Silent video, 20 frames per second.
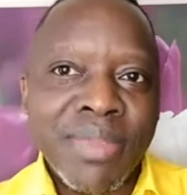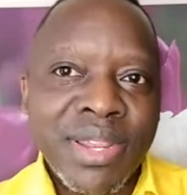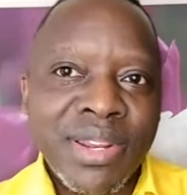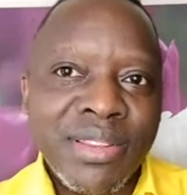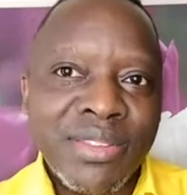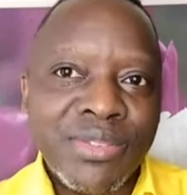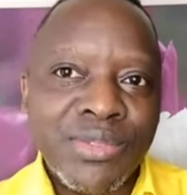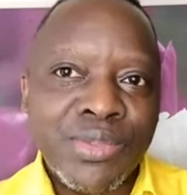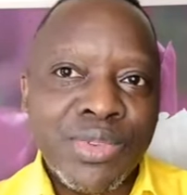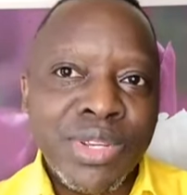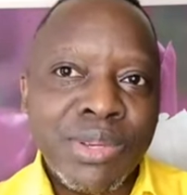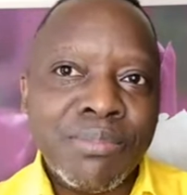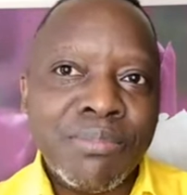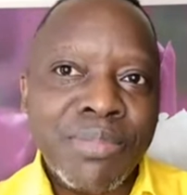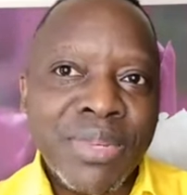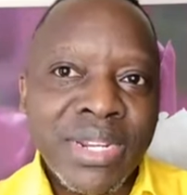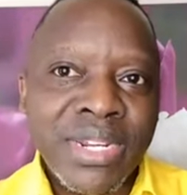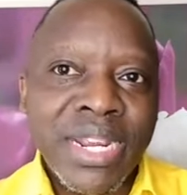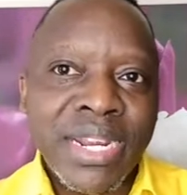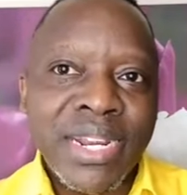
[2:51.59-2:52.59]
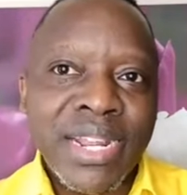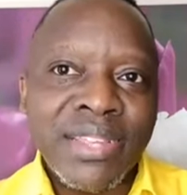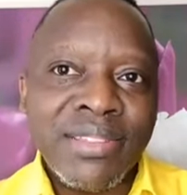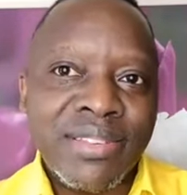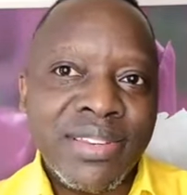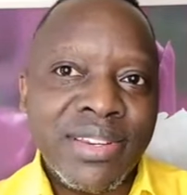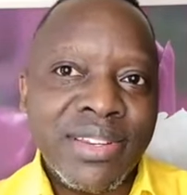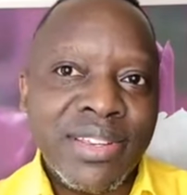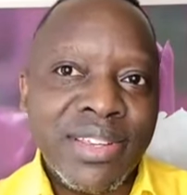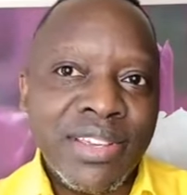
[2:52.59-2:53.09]
mainstream media
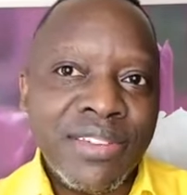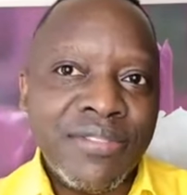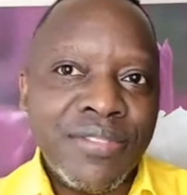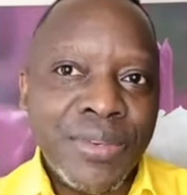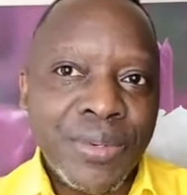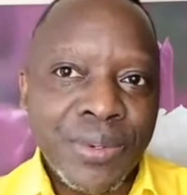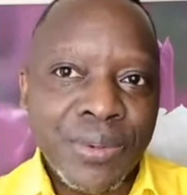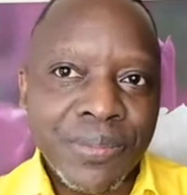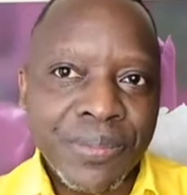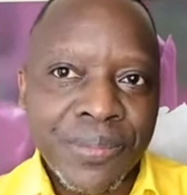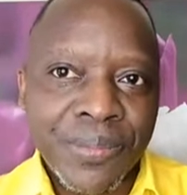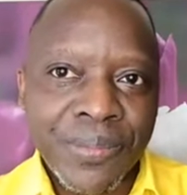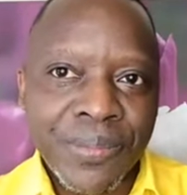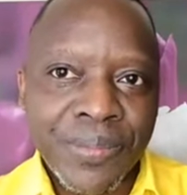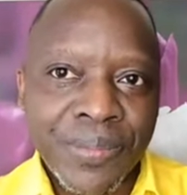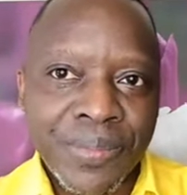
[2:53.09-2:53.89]
doesn't give you